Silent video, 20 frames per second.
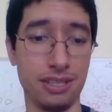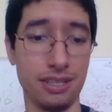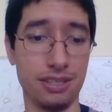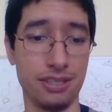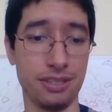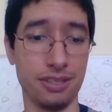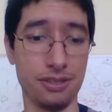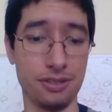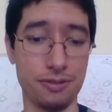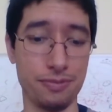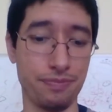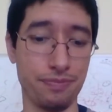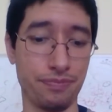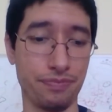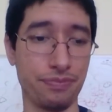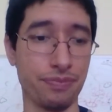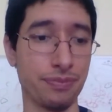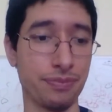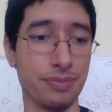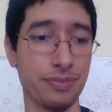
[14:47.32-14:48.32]
So,
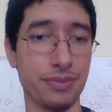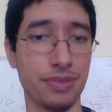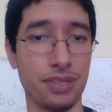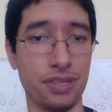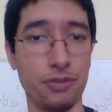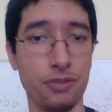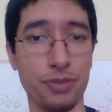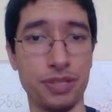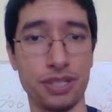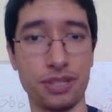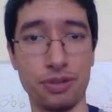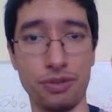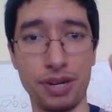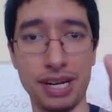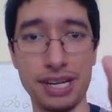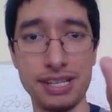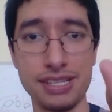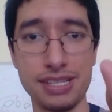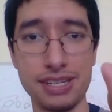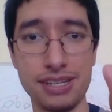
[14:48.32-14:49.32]
you know what's
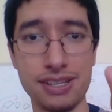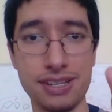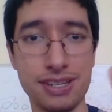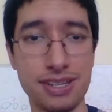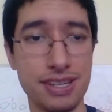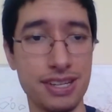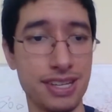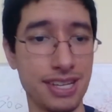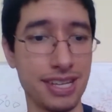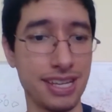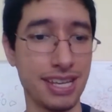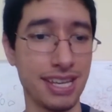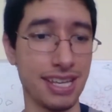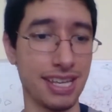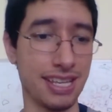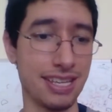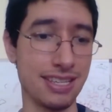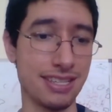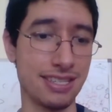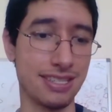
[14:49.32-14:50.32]
crazy
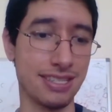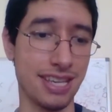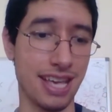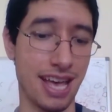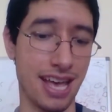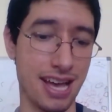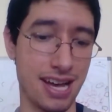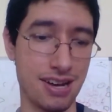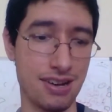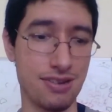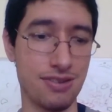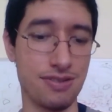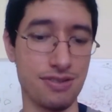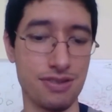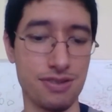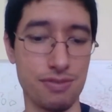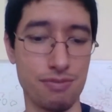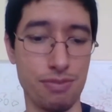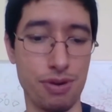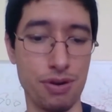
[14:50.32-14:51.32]
is how
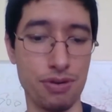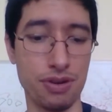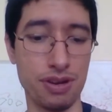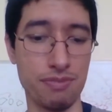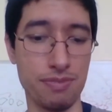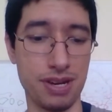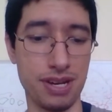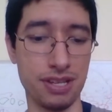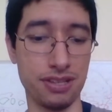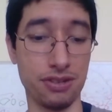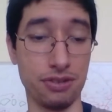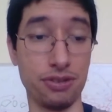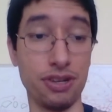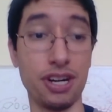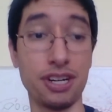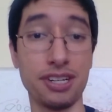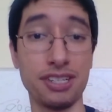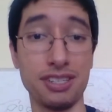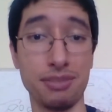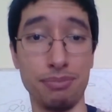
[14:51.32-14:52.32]
Pokemon, so
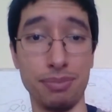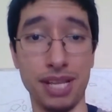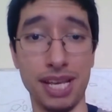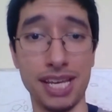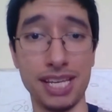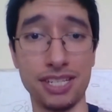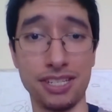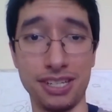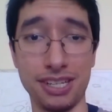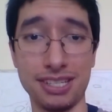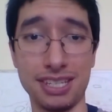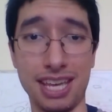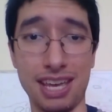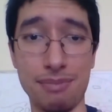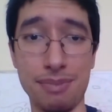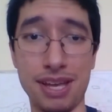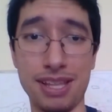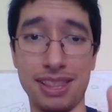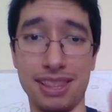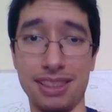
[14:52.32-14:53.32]
Darkness Ablaze just
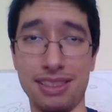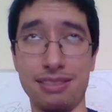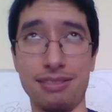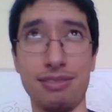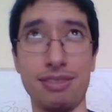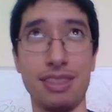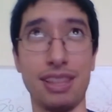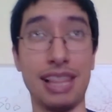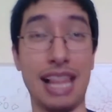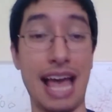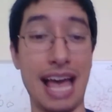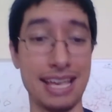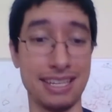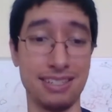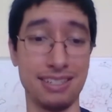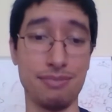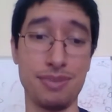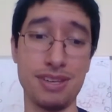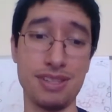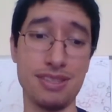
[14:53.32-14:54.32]
came out
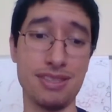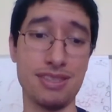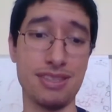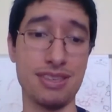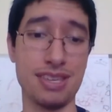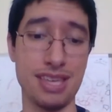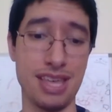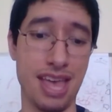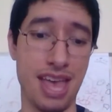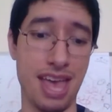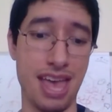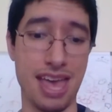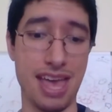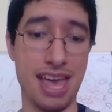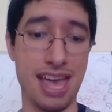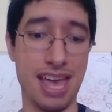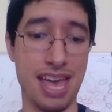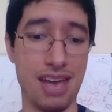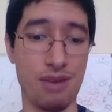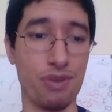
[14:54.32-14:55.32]
last month,
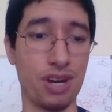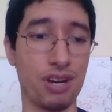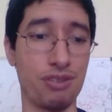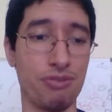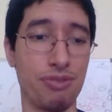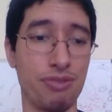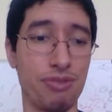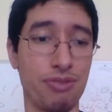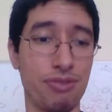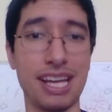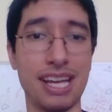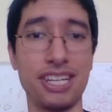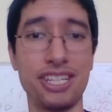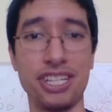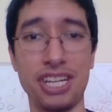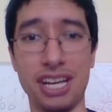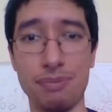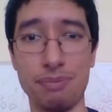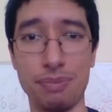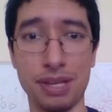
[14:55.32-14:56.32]
and we already got
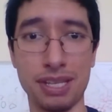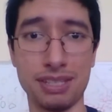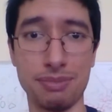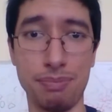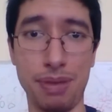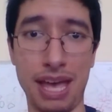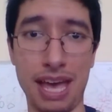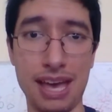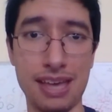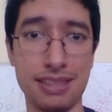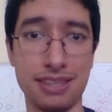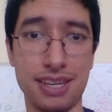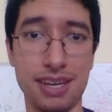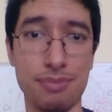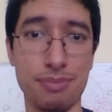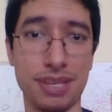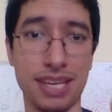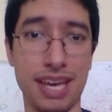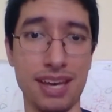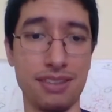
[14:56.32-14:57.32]
Champion's Path
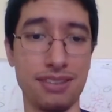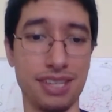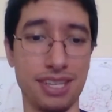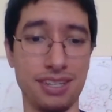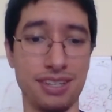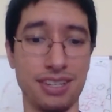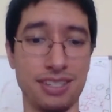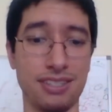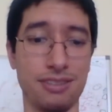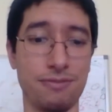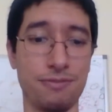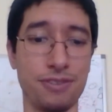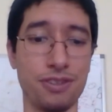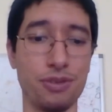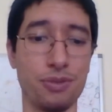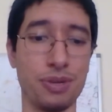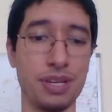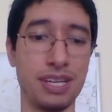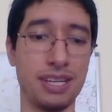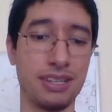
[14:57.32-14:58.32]
coming out in just a
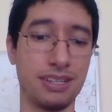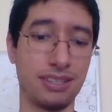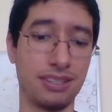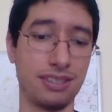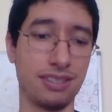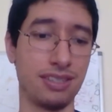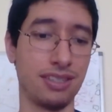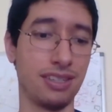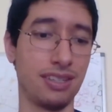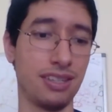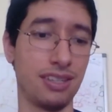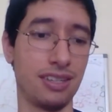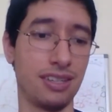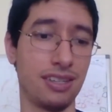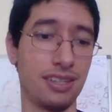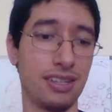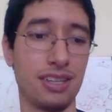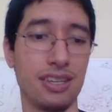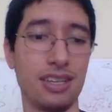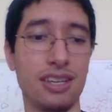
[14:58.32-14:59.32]
few weeks.
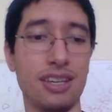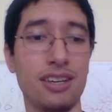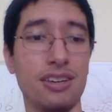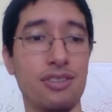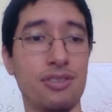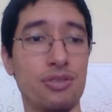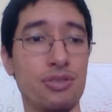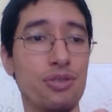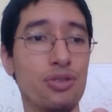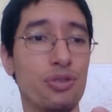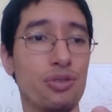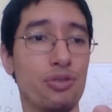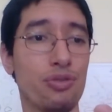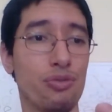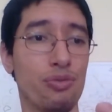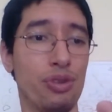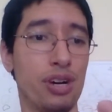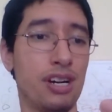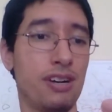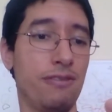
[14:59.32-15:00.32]
Ooh,
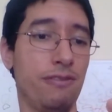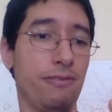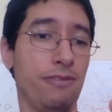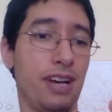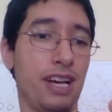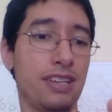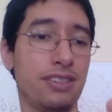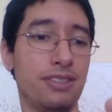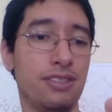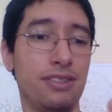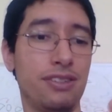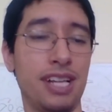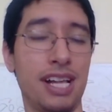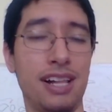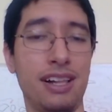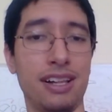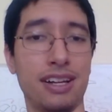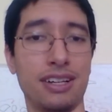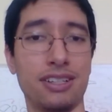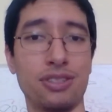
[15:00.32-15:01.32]
Rare Fossil,
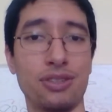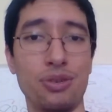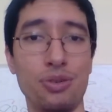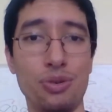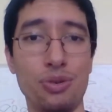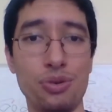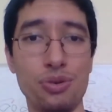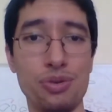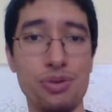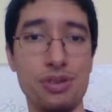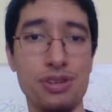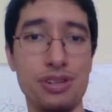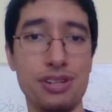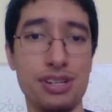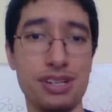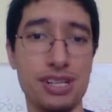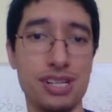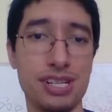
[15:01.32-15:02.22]
that looks cool.